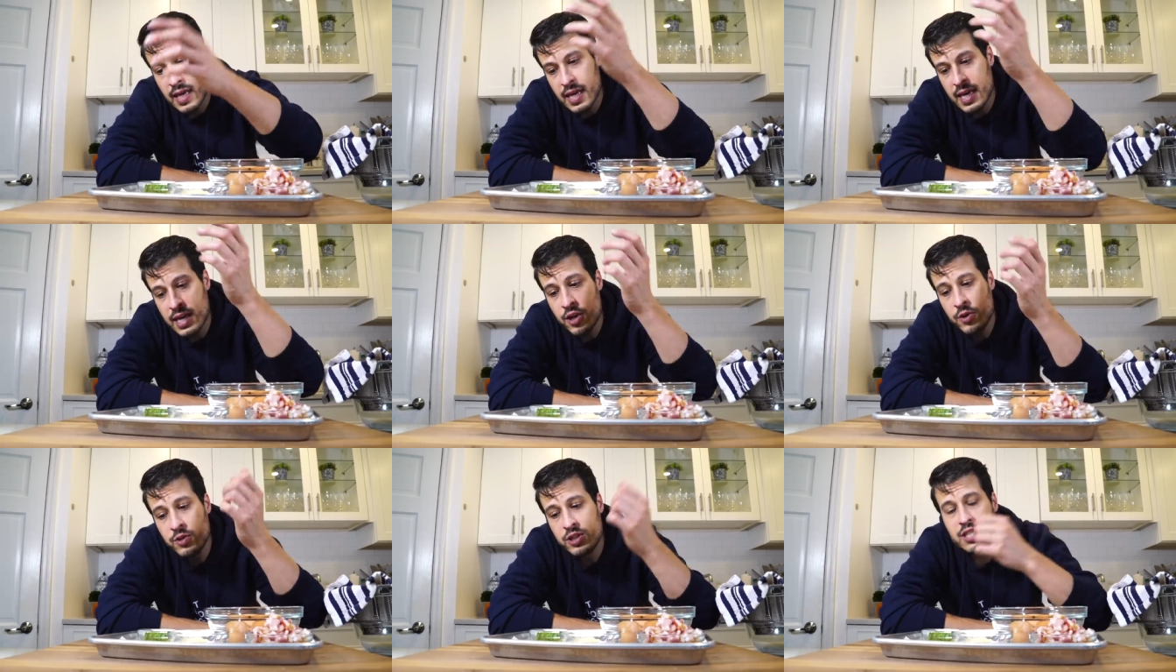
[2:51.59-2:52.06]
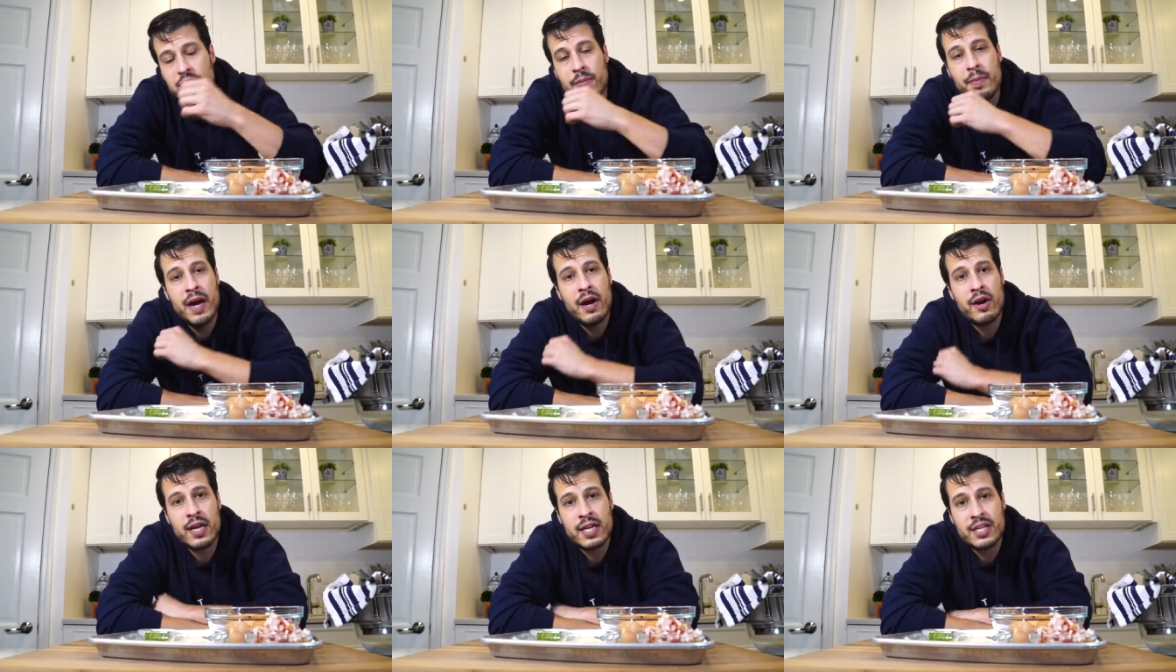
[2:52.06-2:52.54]
He uses
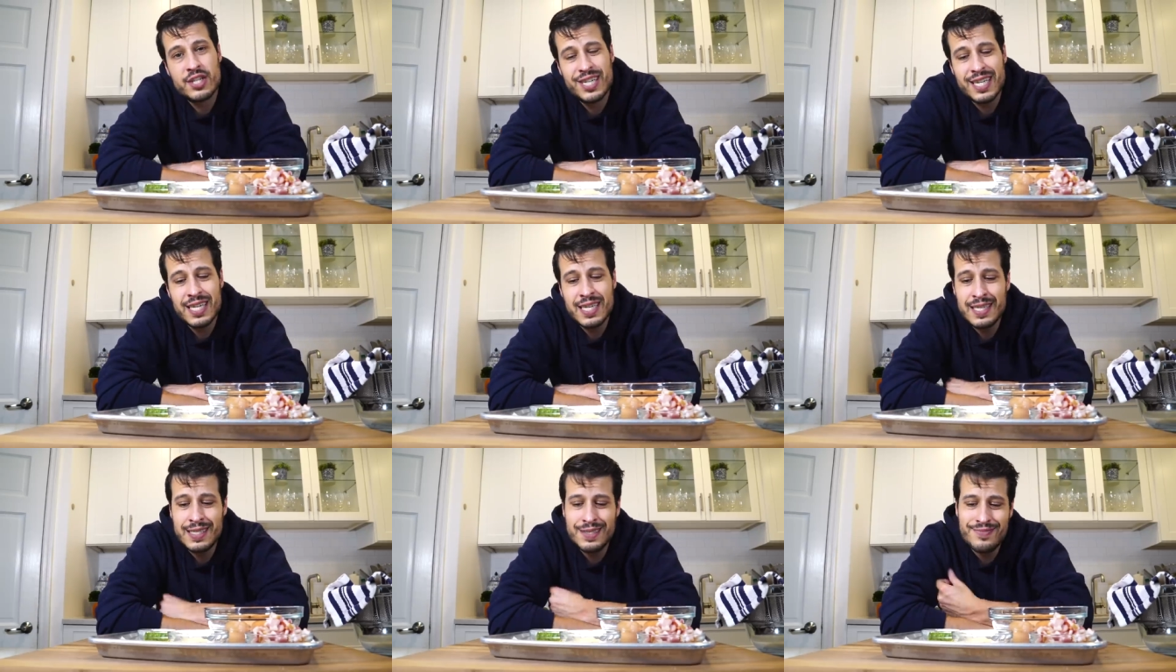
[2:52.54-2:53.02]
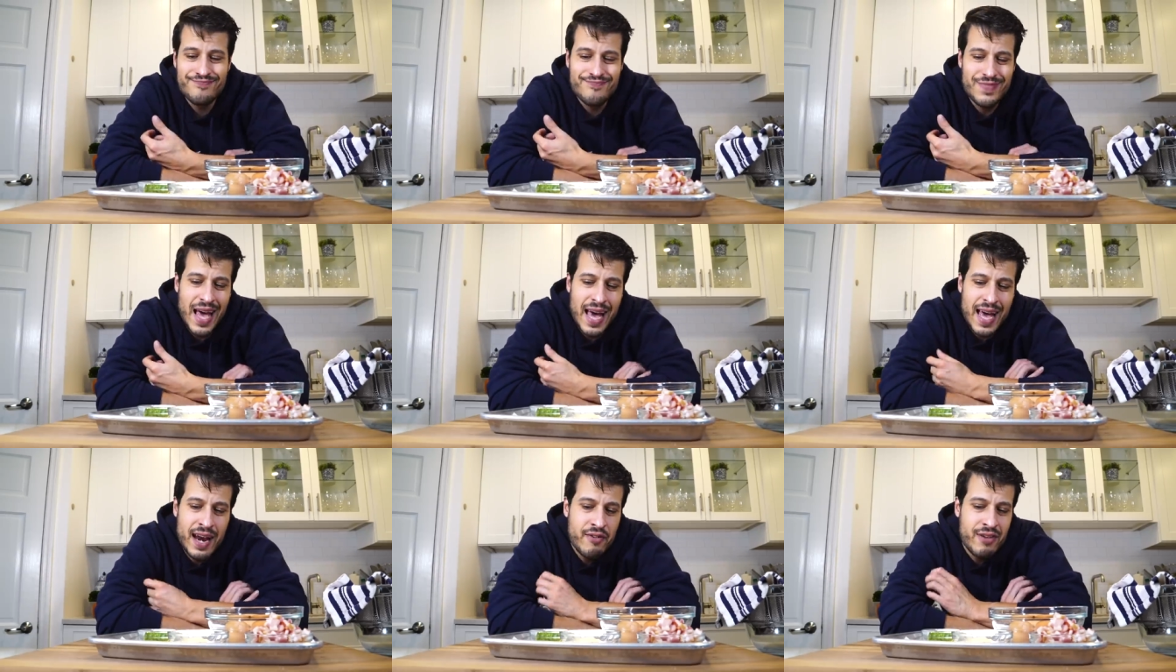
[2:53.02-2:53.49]
American cheese.
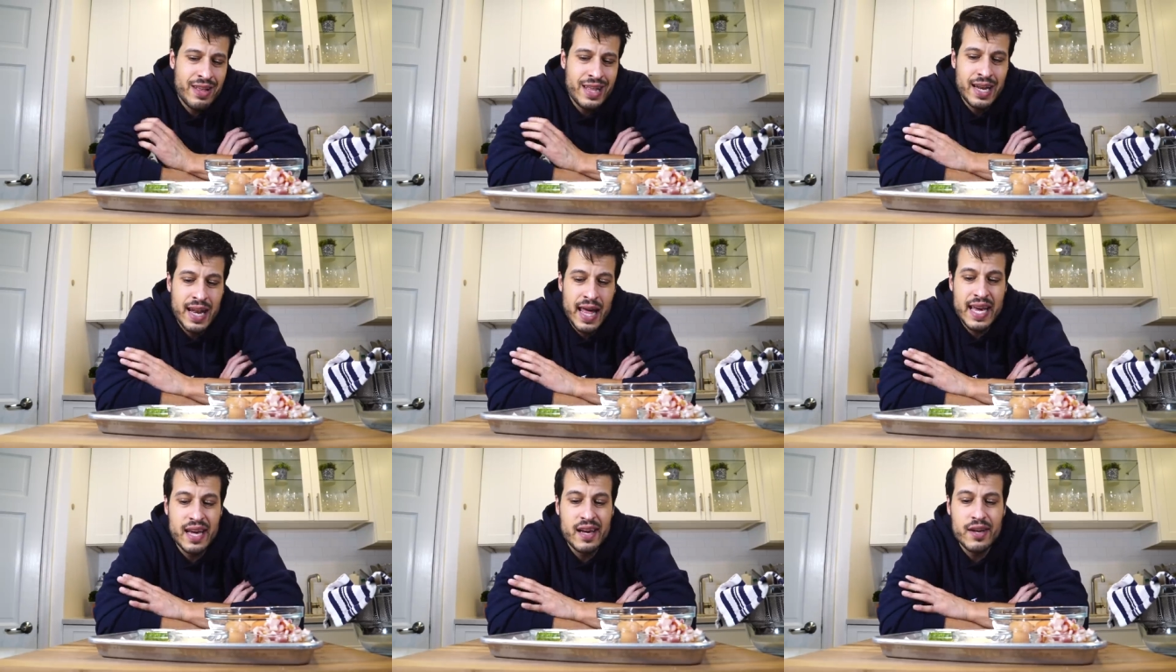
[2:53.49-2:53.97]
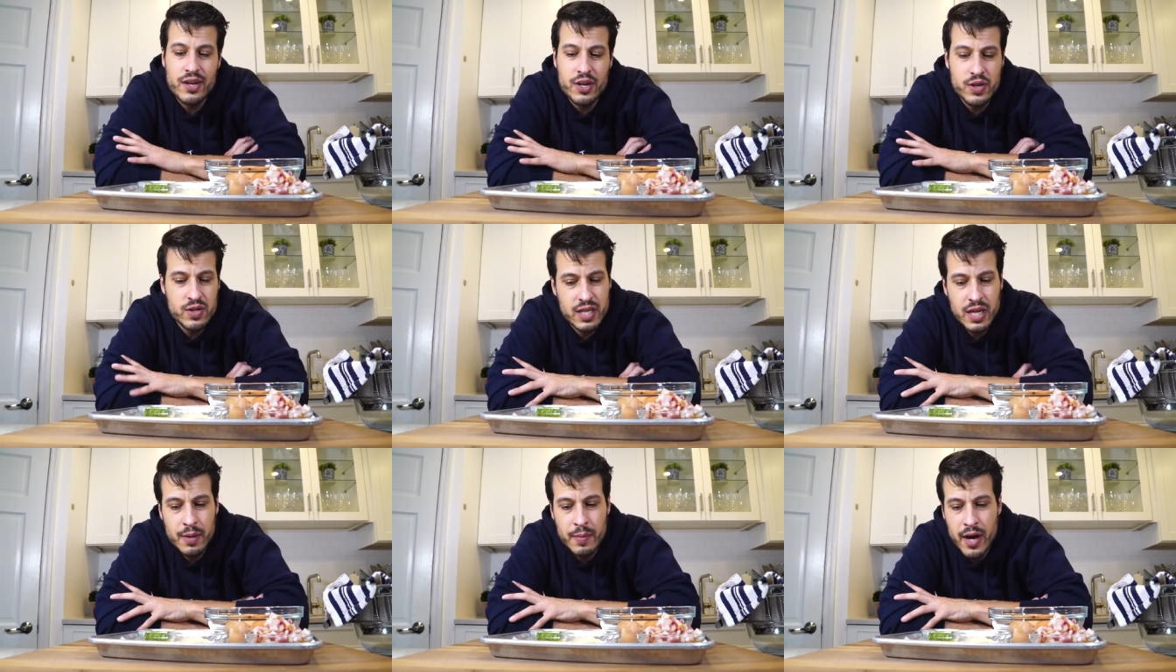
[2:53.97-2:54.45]
I don't really like
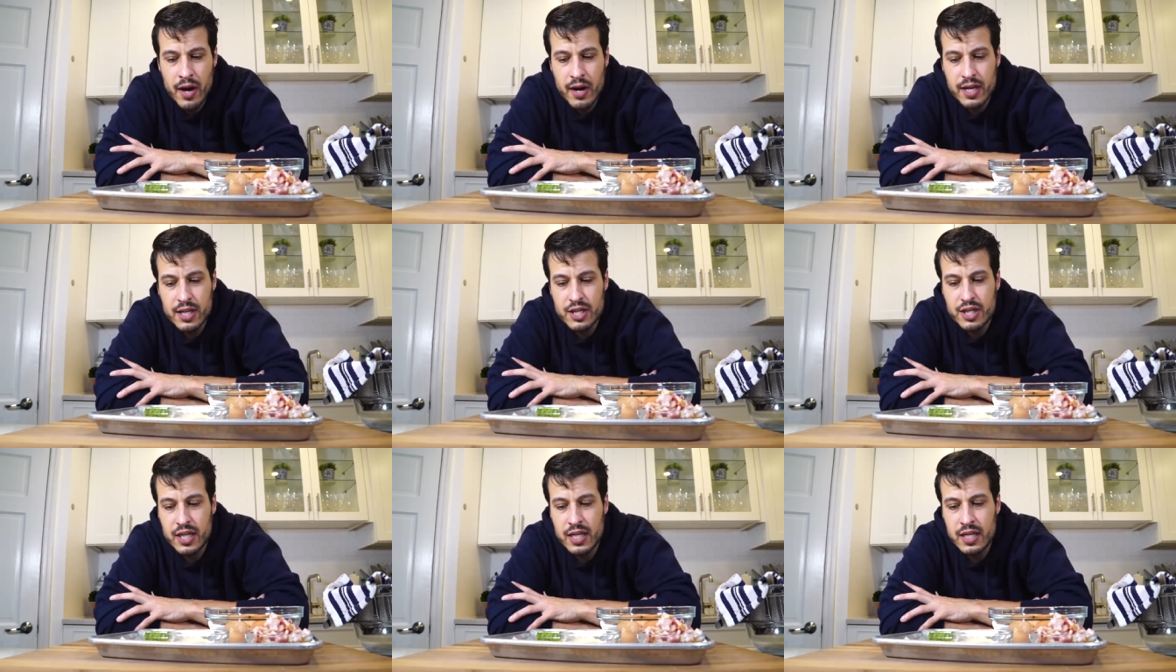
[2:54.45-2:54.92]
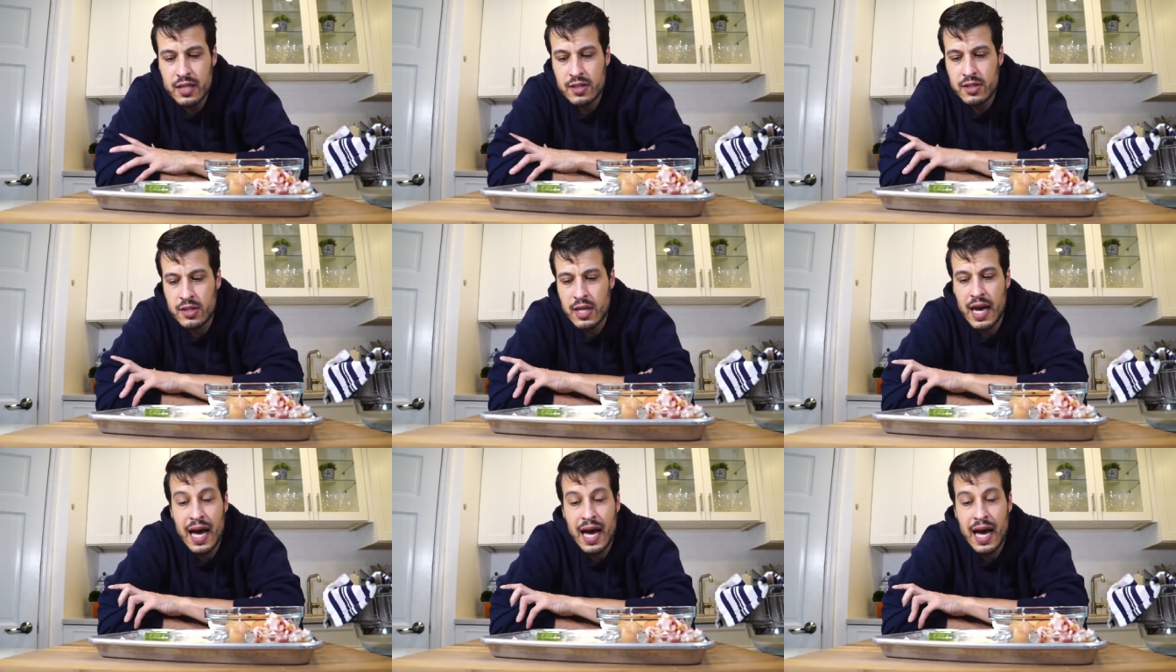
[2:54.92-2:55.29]
using American cheese.